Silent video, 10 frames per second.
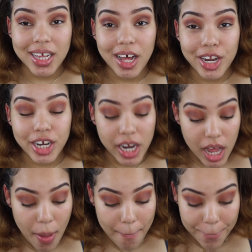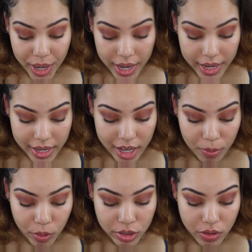The color Mod, and
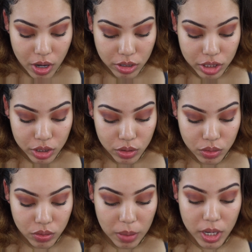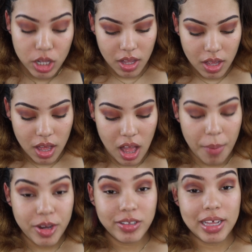I'm going
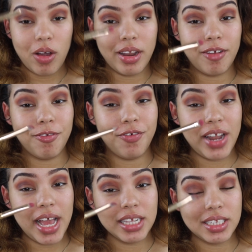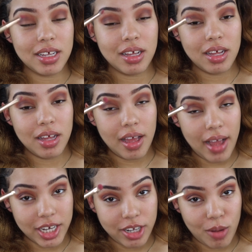to use that on a flat
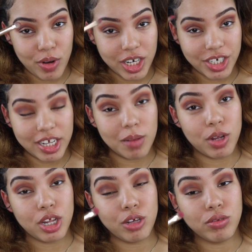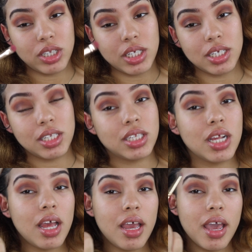eyeshadow brush, and I'm going to use this
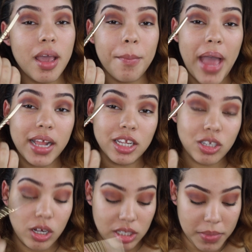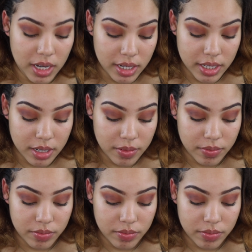and pack this onto my lid.